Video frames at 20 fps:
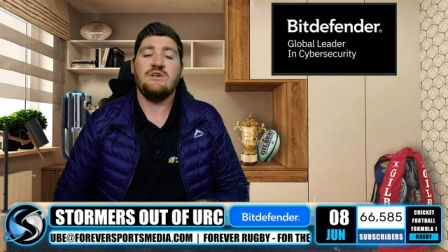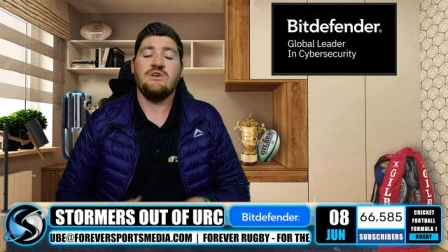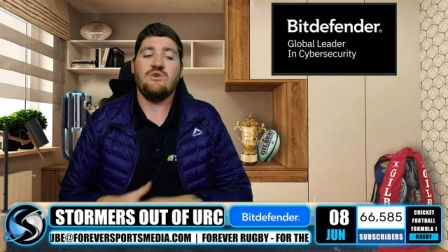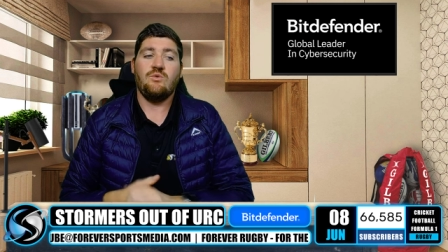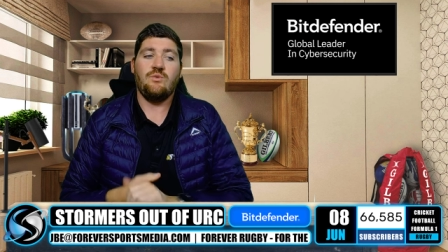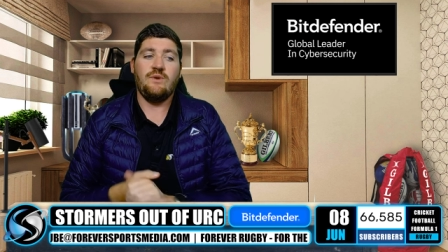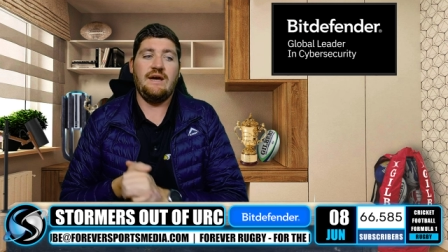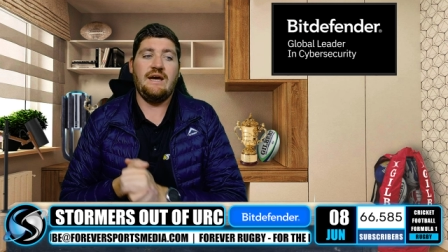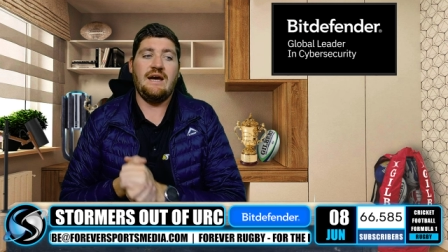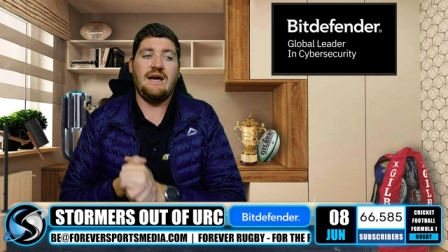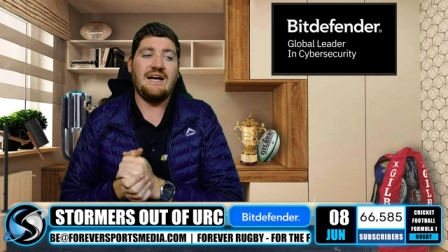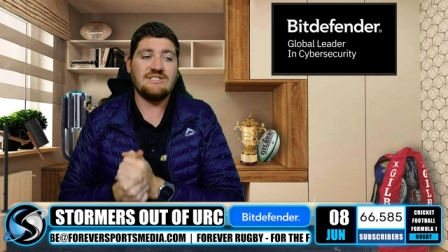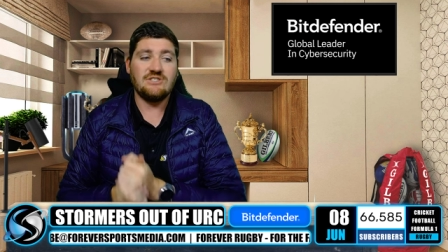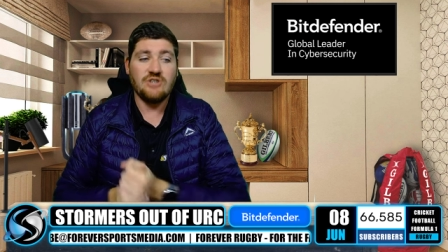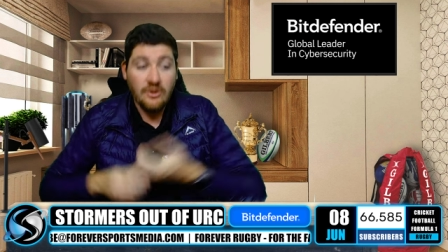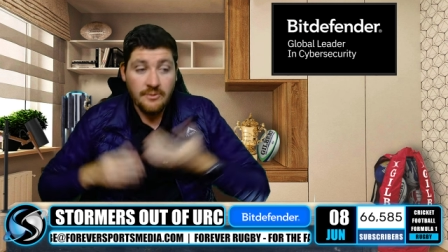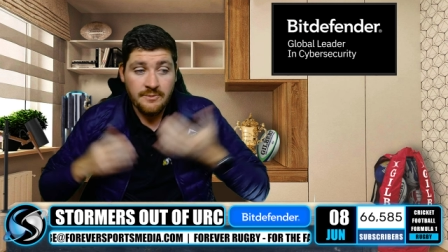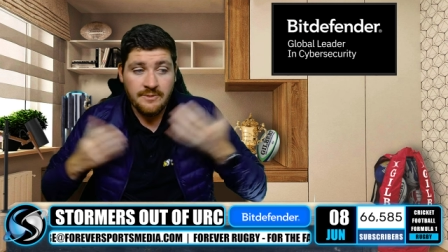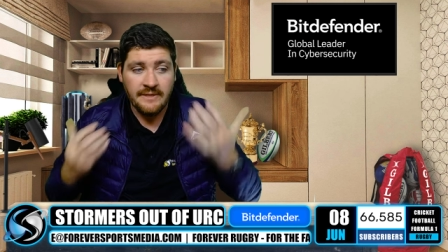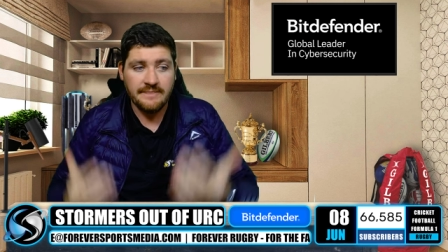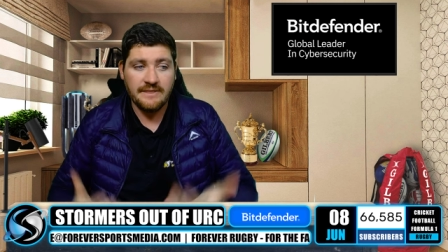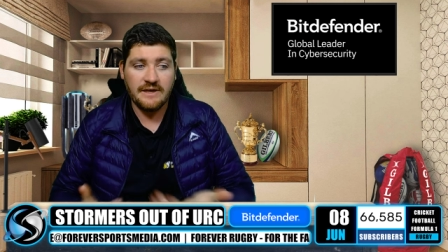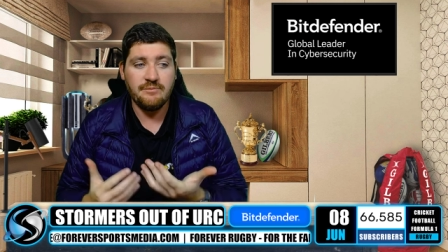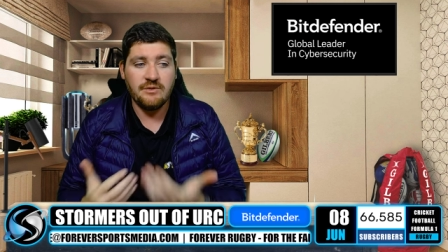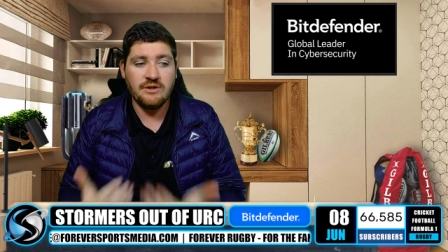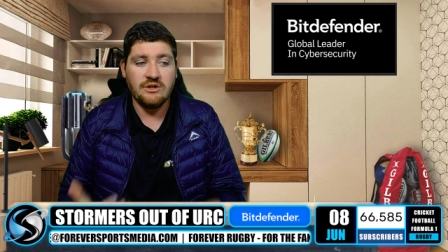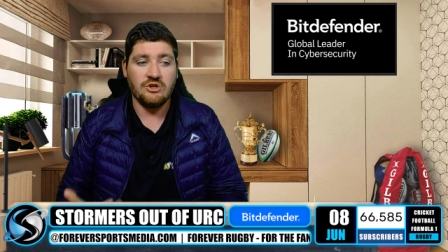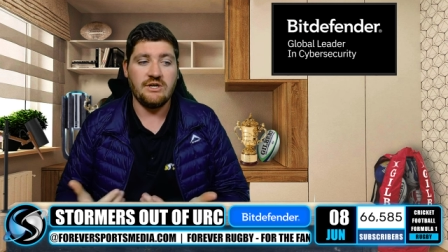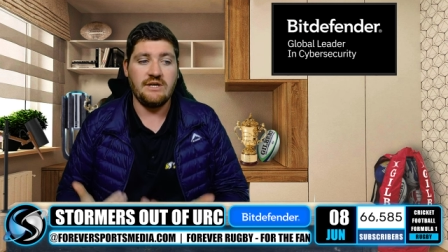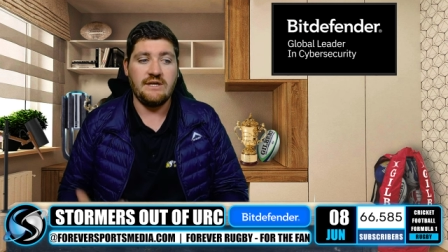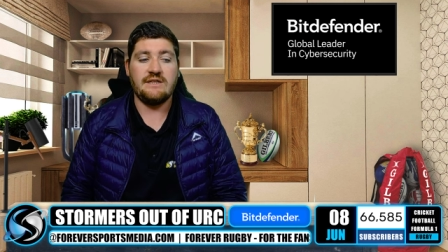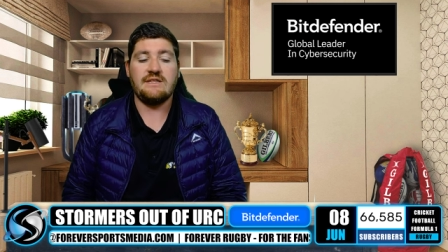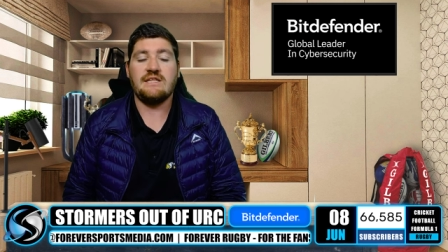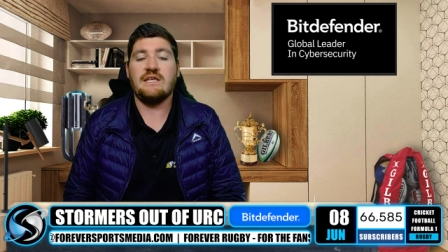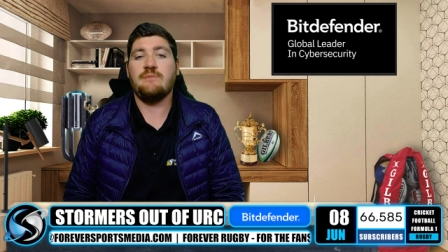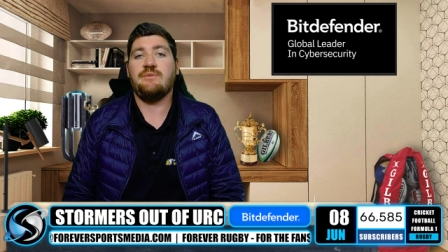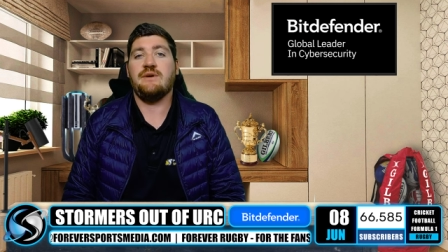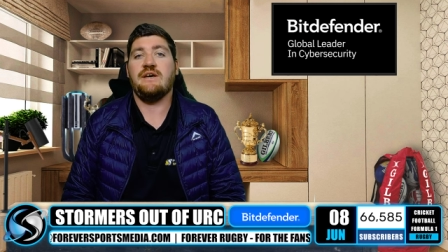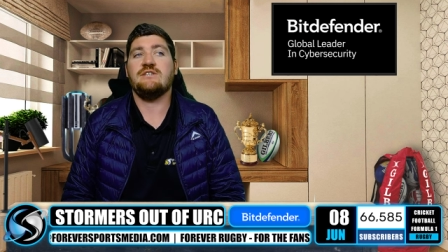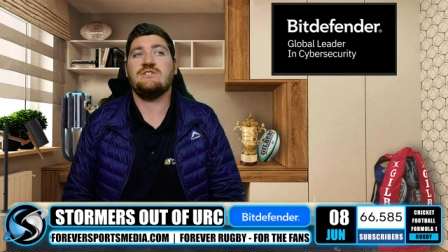where I don't think they've been looking at their
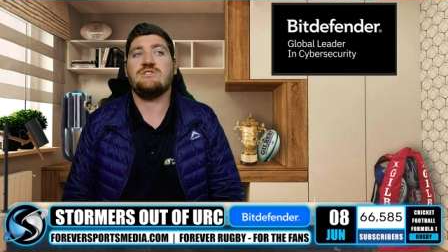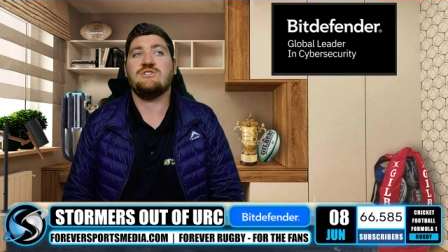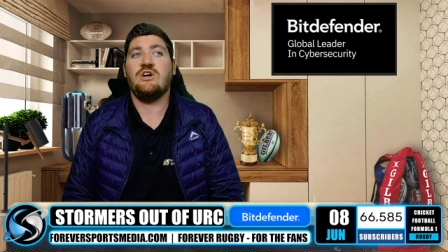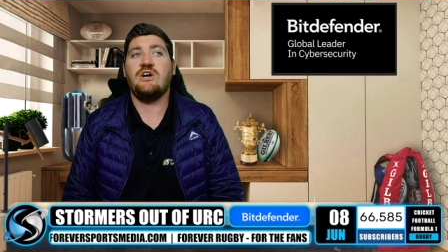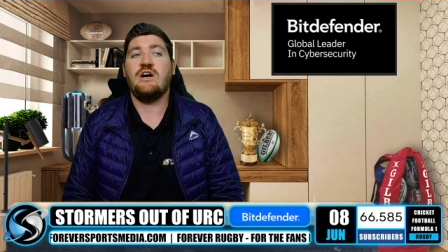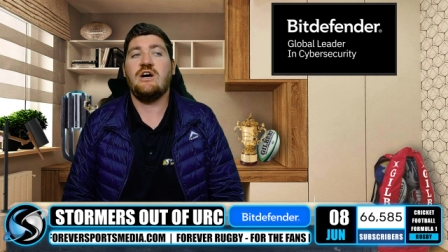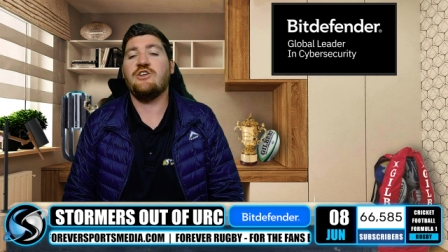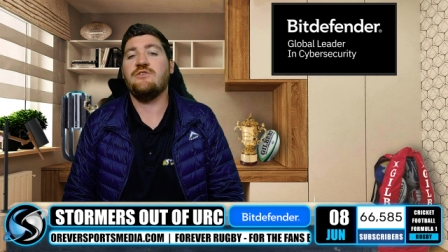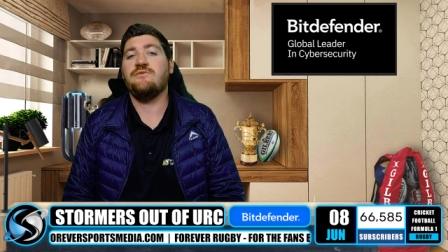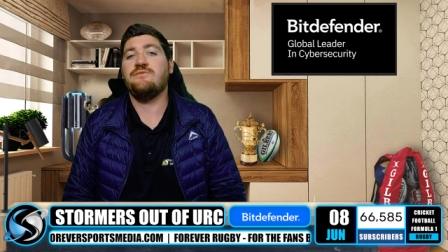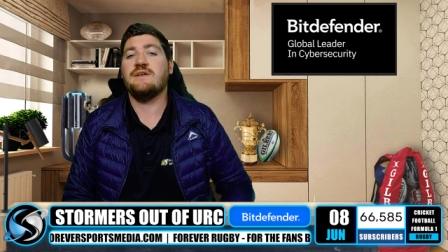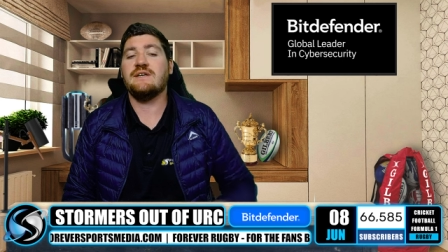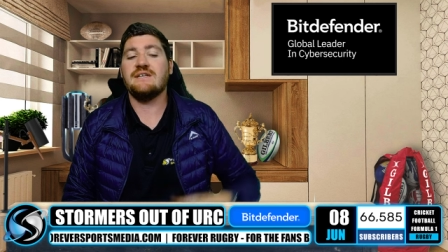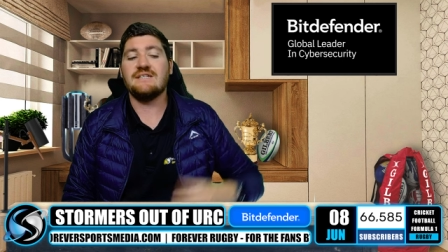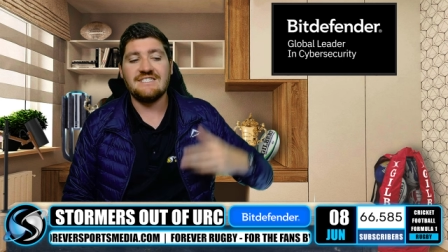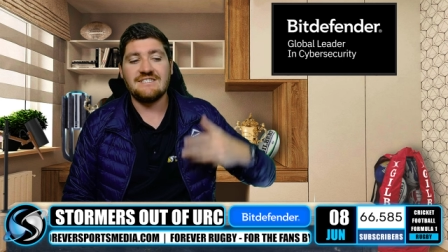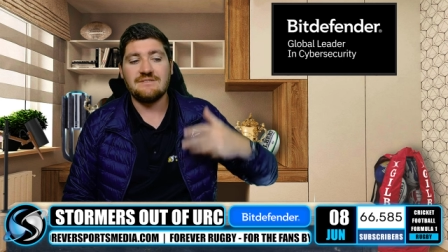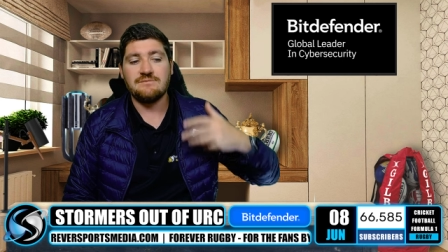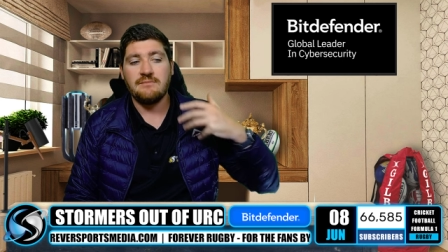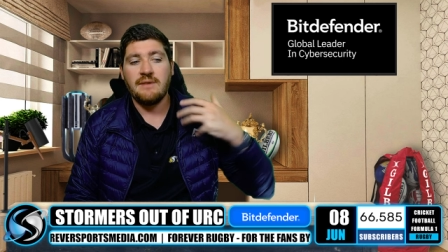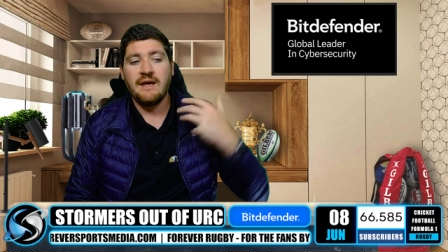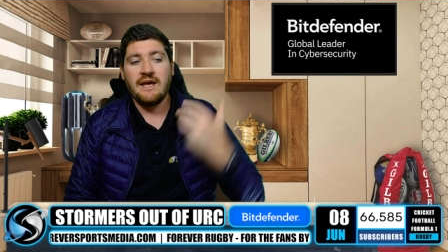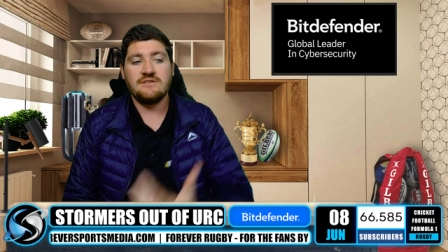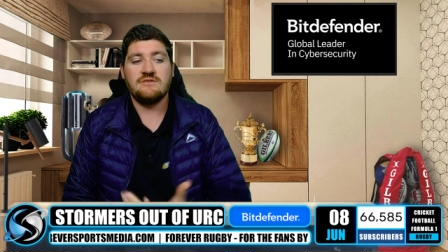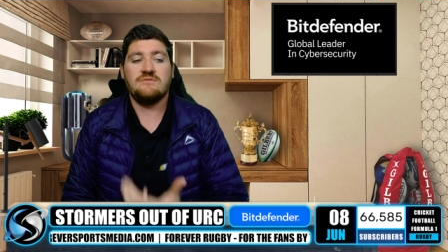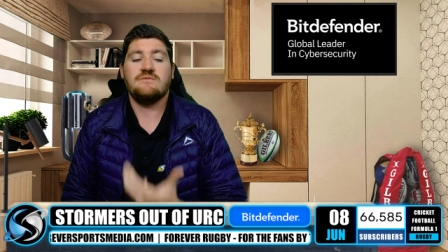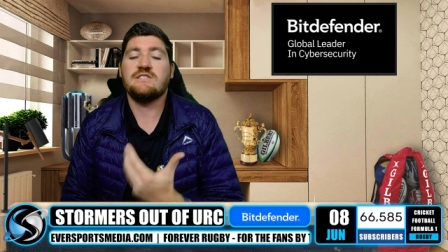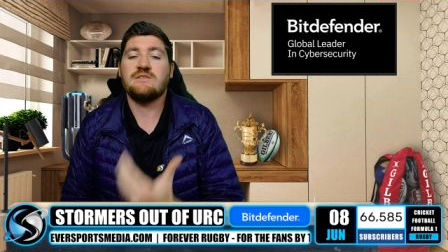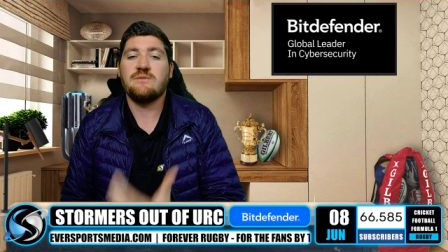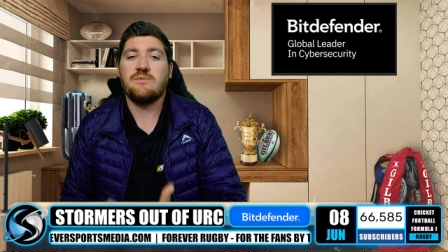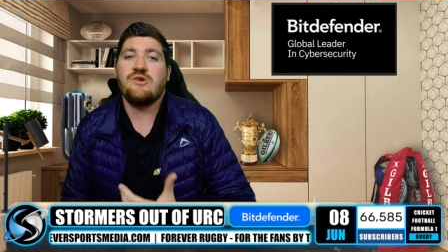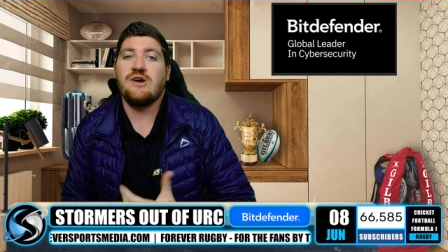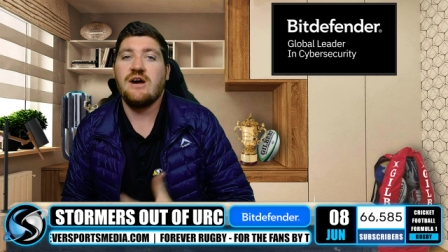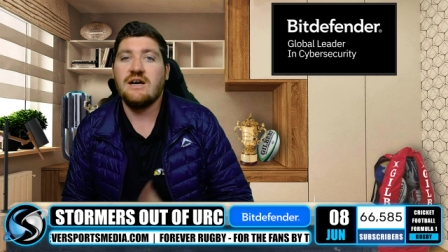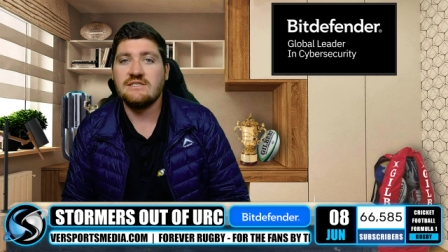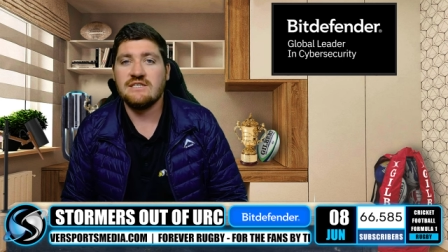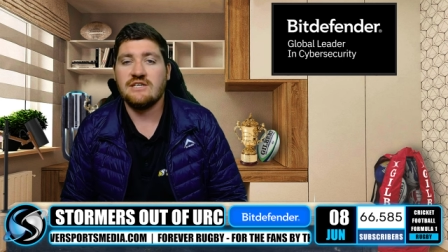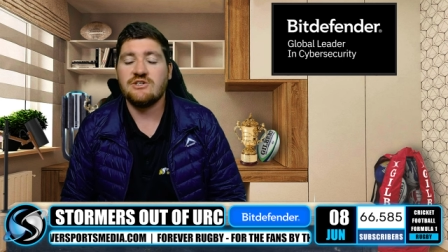best. So I don't think this is massively surprising.